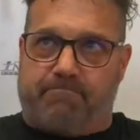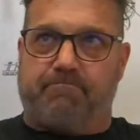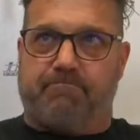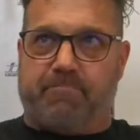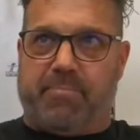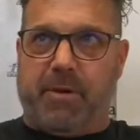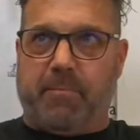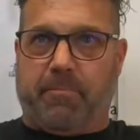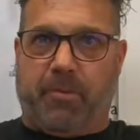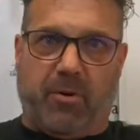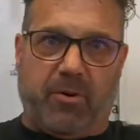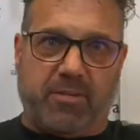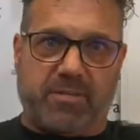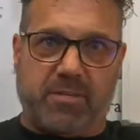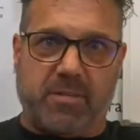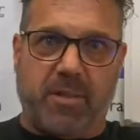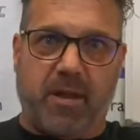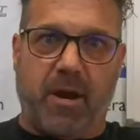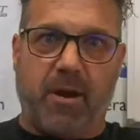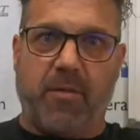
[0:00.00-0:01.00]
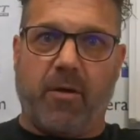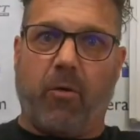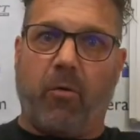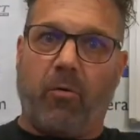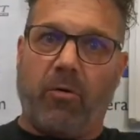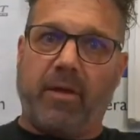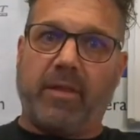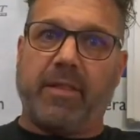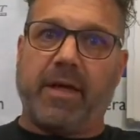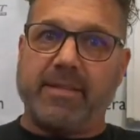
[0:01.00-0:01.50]
big person there that
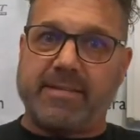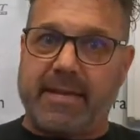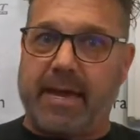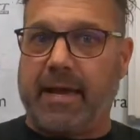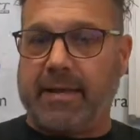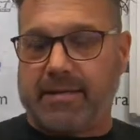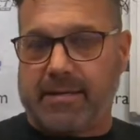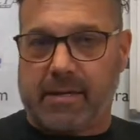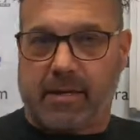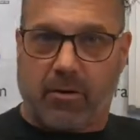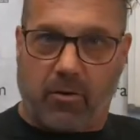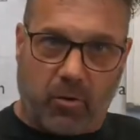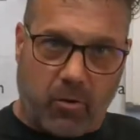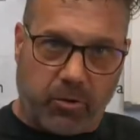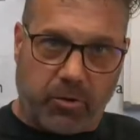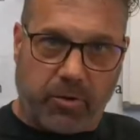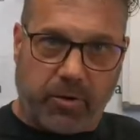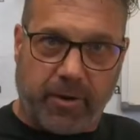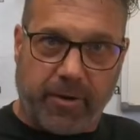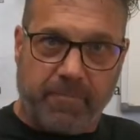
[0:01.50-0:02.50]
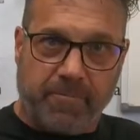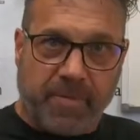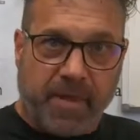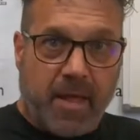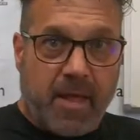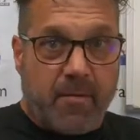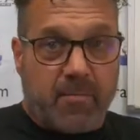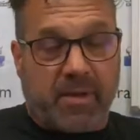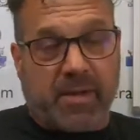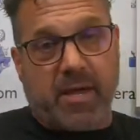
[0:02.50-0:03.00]
only lets 18 and older in,
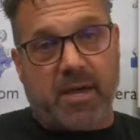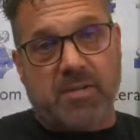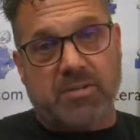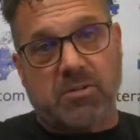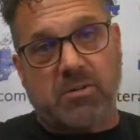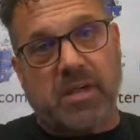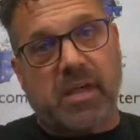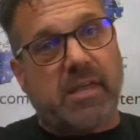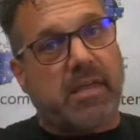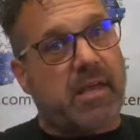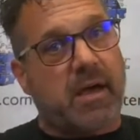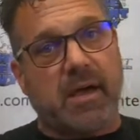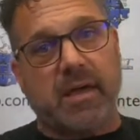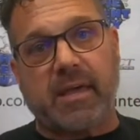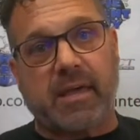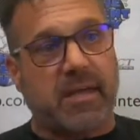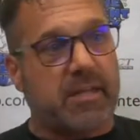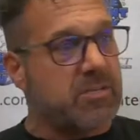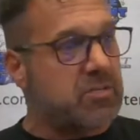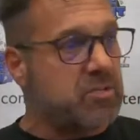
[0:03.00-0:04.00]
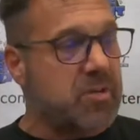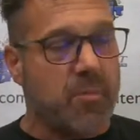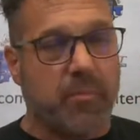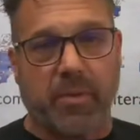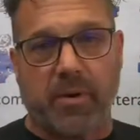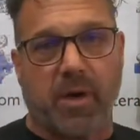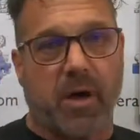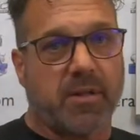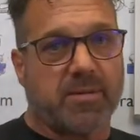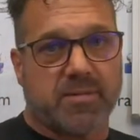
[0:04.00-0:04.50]
because you'll get young kids
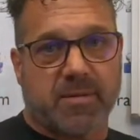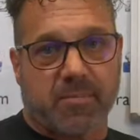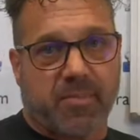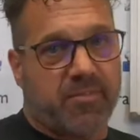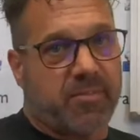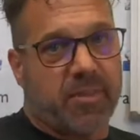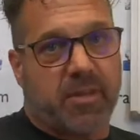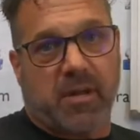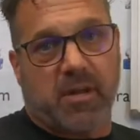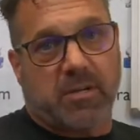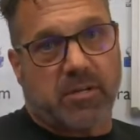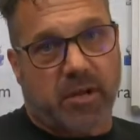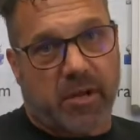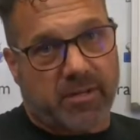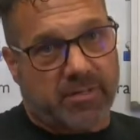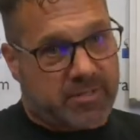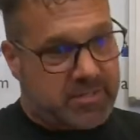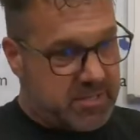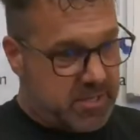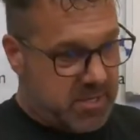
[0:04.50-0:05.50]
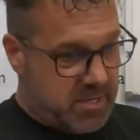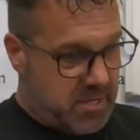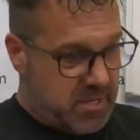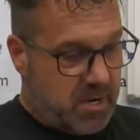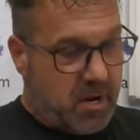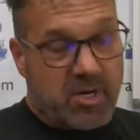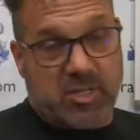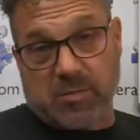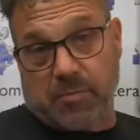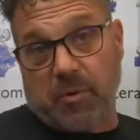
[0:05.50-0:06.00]
jumping on something that adults
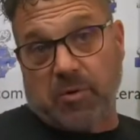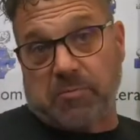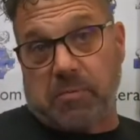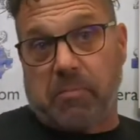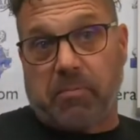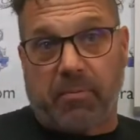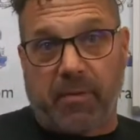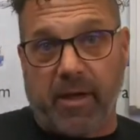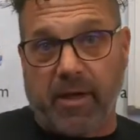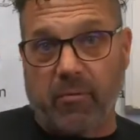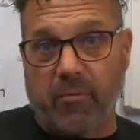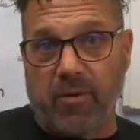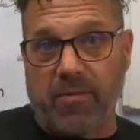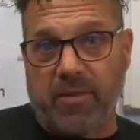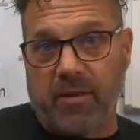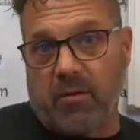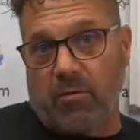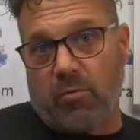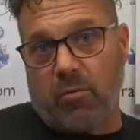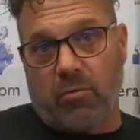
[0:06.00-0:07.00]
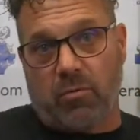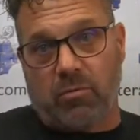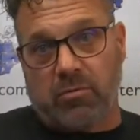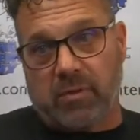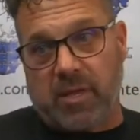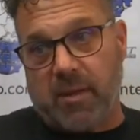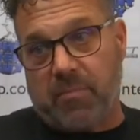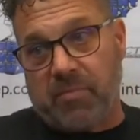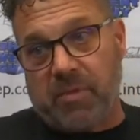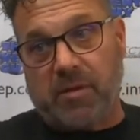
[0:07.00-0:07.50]
are supposed to be playing with, and it will
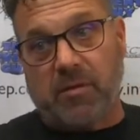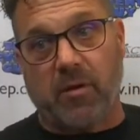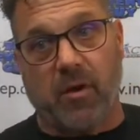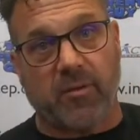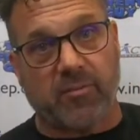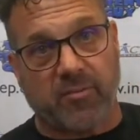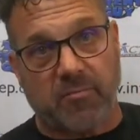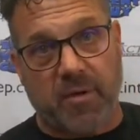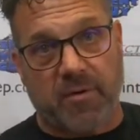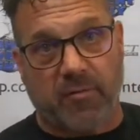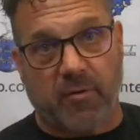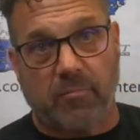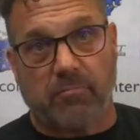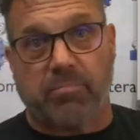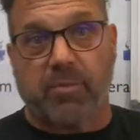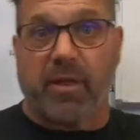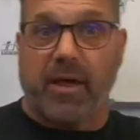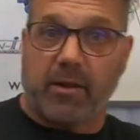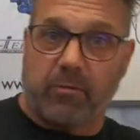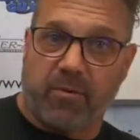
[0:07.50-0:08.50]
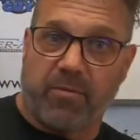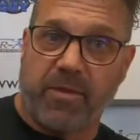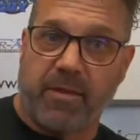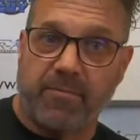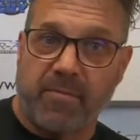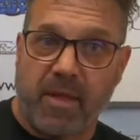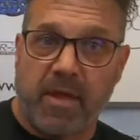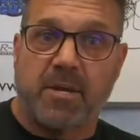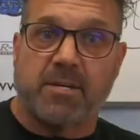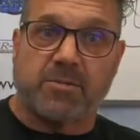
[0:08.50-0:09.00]
keep the adults from ever playing with it.
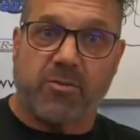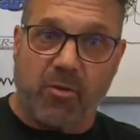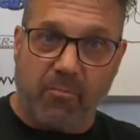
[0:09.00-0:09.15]
So the